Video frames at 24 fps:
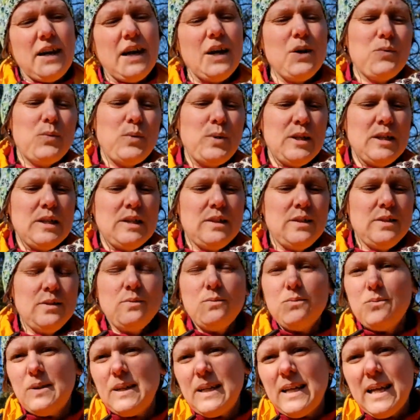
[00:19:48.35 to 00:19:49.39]
I will
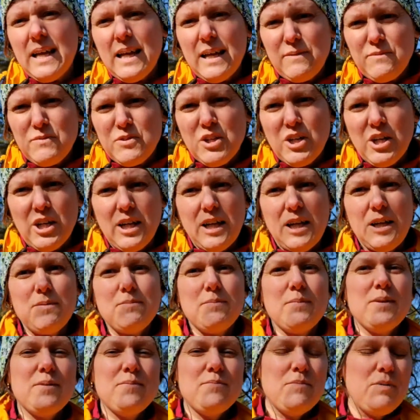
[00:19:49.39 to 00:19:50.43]
when I have time,